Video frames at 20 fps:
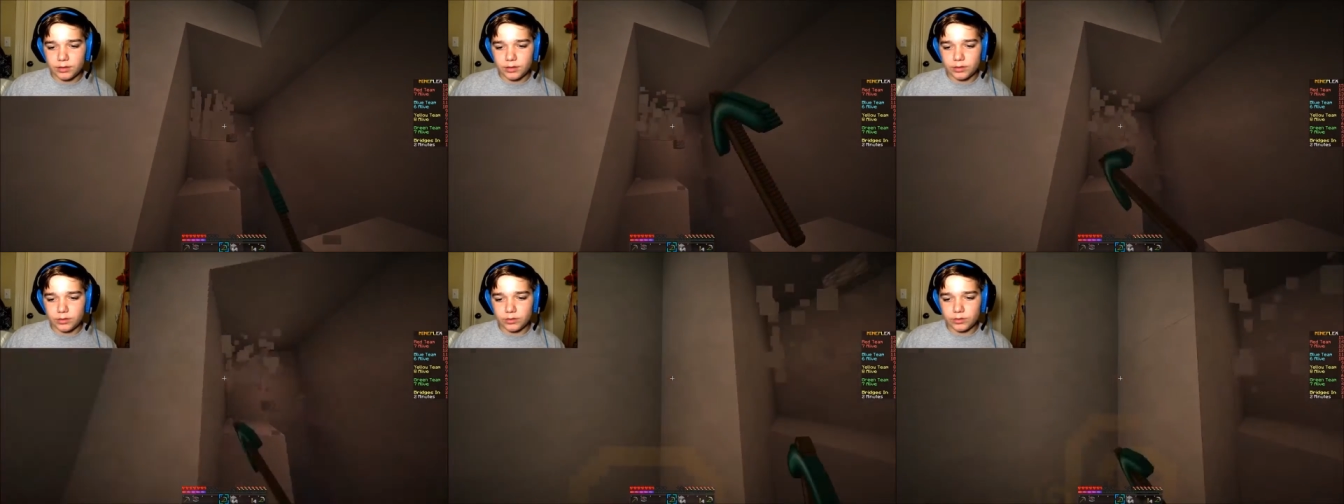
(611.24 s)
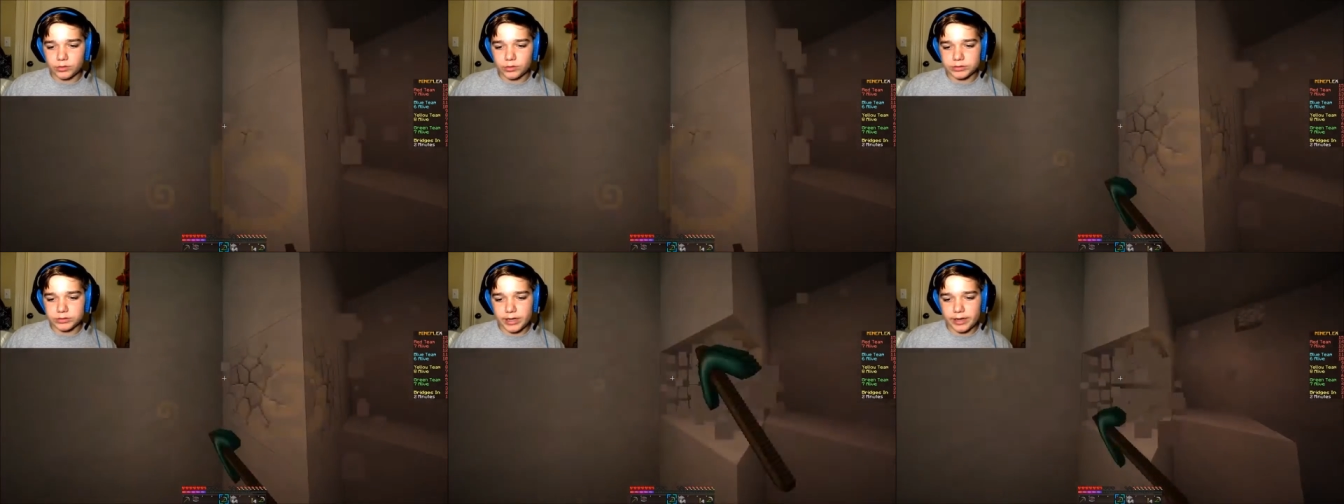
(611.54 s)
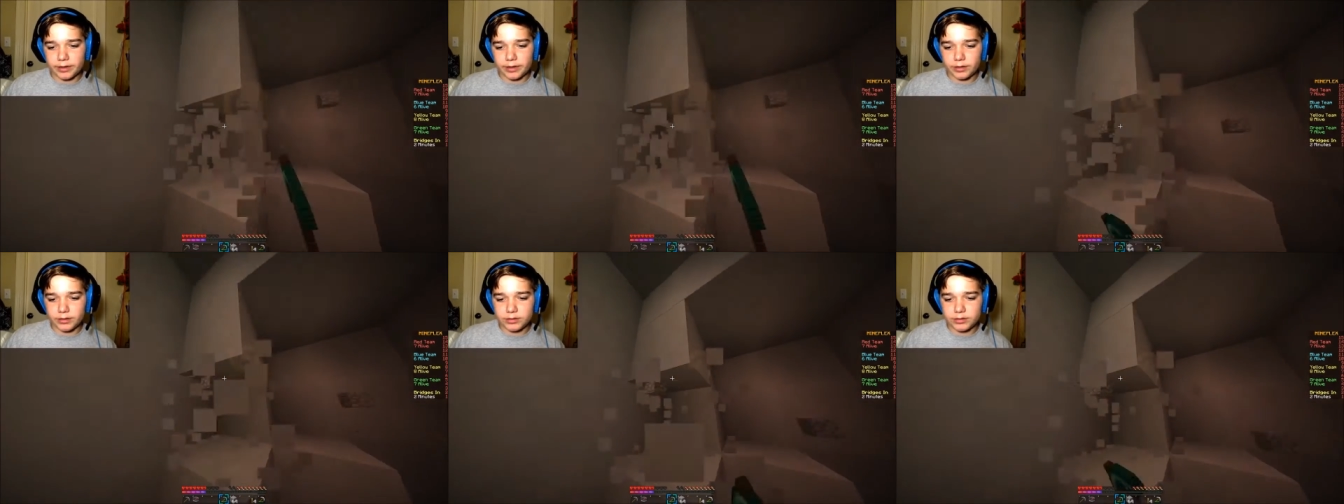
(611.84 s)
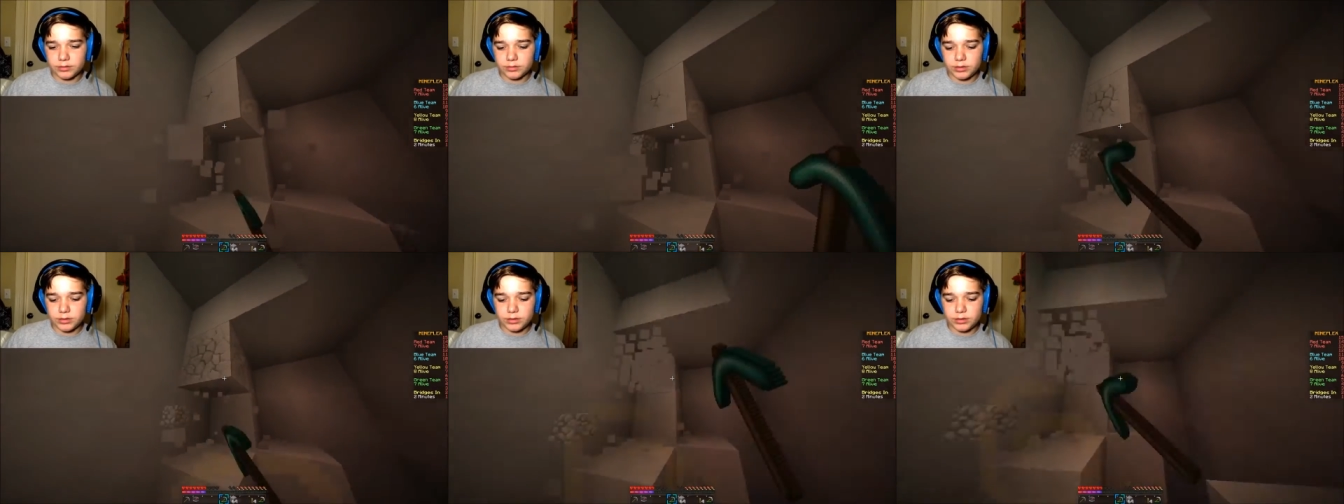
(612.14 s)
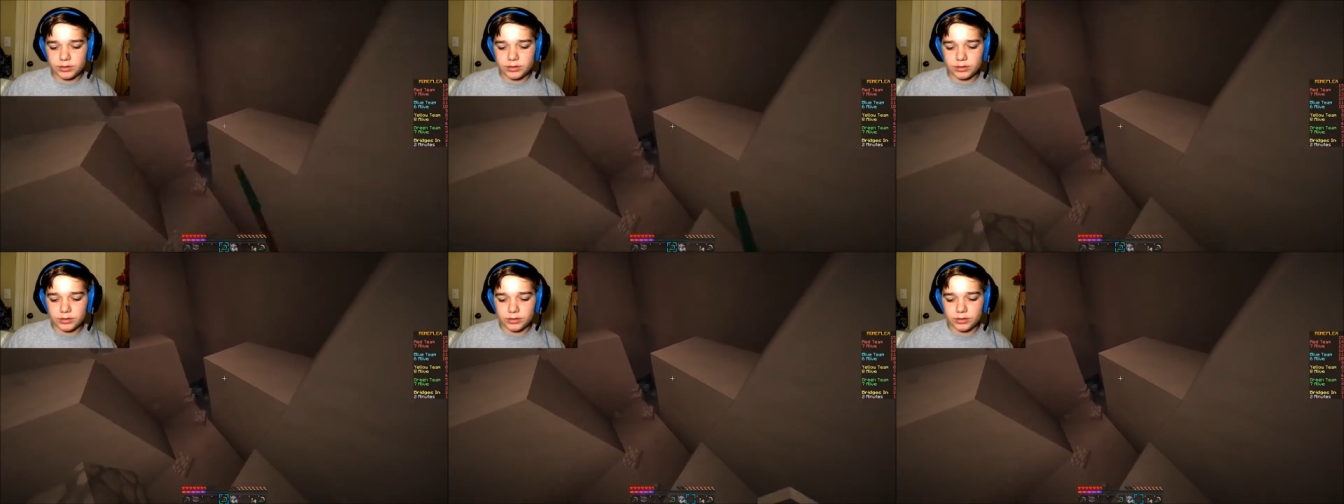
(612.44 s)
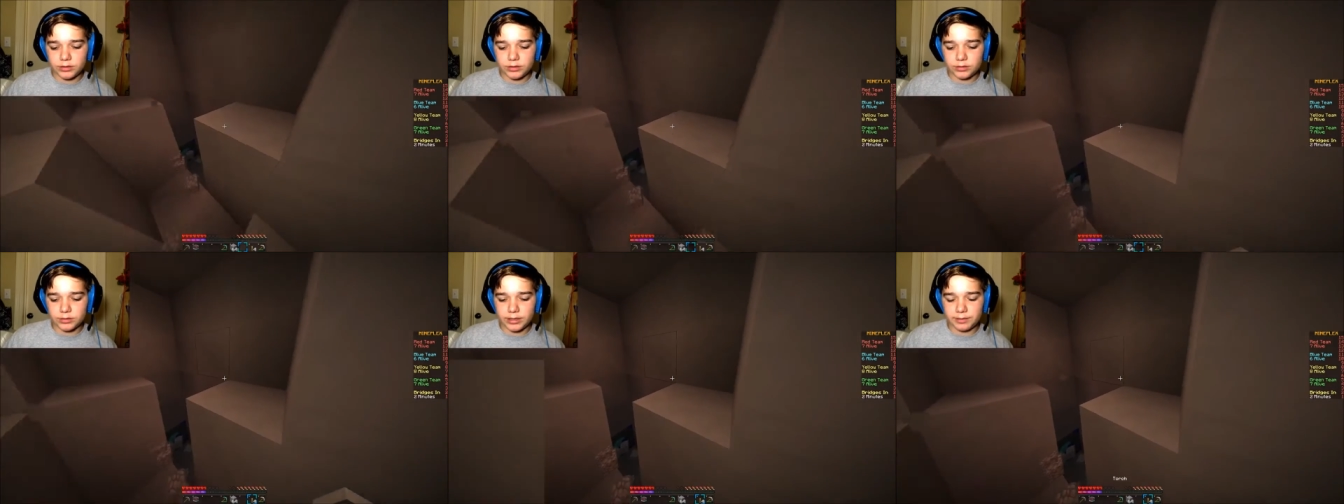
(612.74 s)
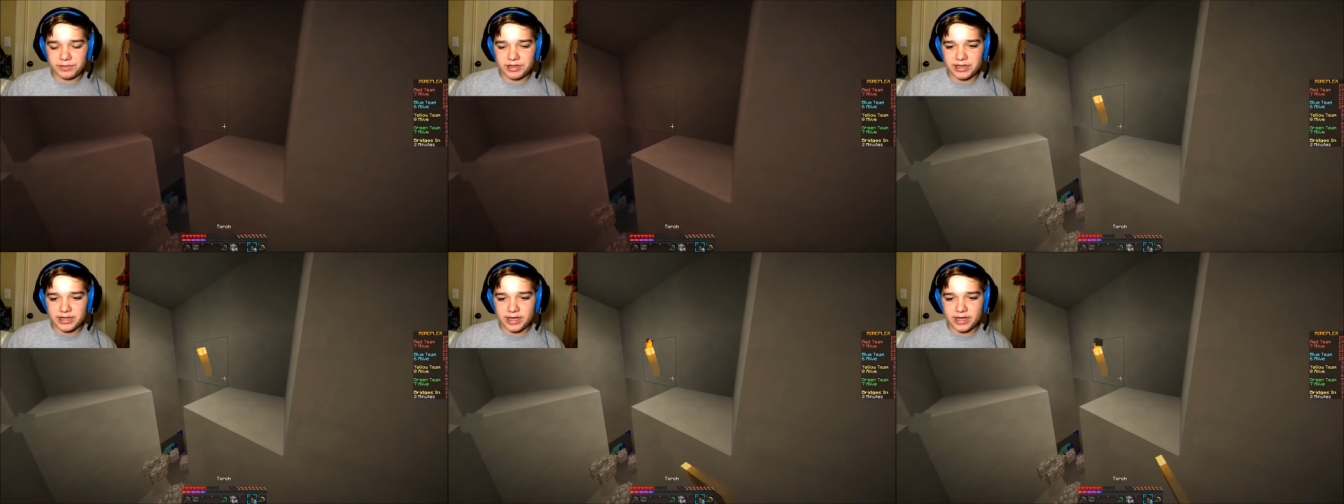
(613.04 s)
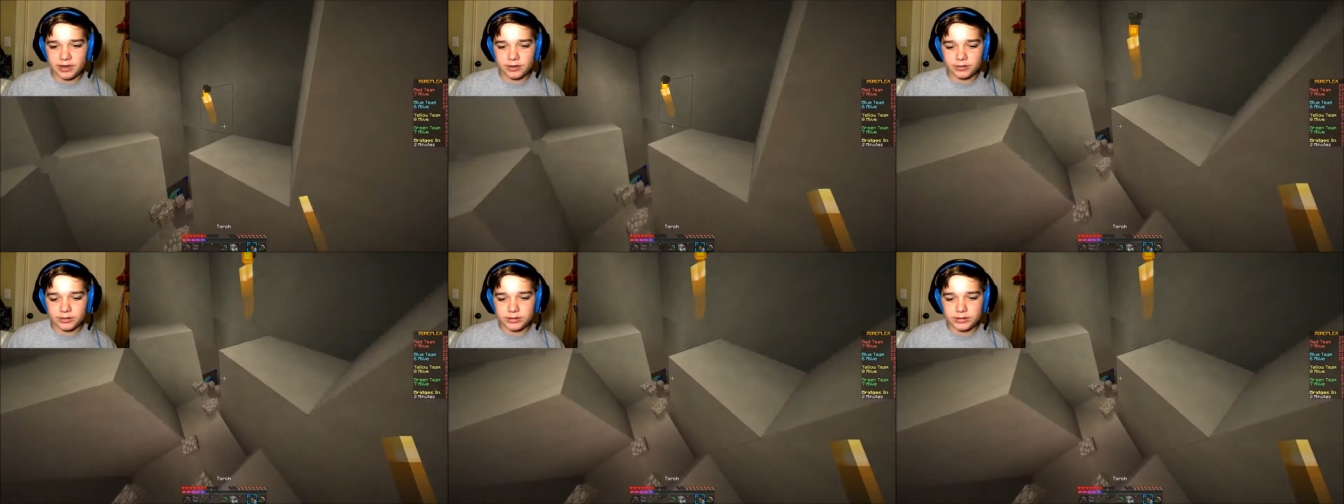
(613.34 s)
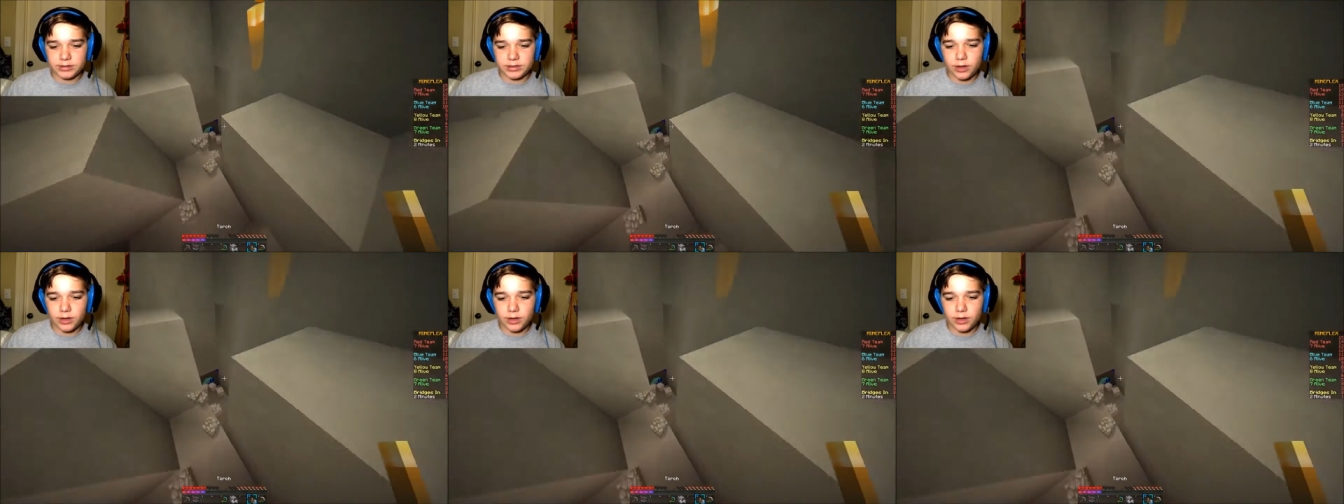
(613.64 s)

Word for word: Ore scanner. Don't, no, no, no, no, don't let me down.